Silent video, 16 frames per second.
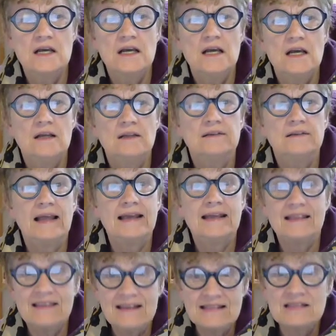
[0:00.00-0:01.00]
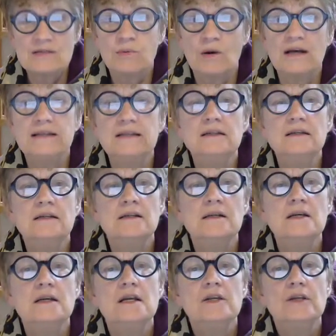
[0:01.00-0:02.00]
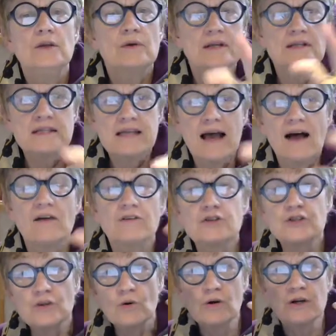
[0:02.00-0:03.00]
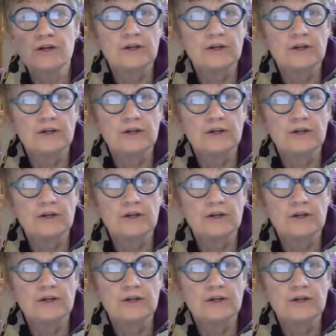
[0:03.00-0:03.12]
like this one, you can tell, shorter,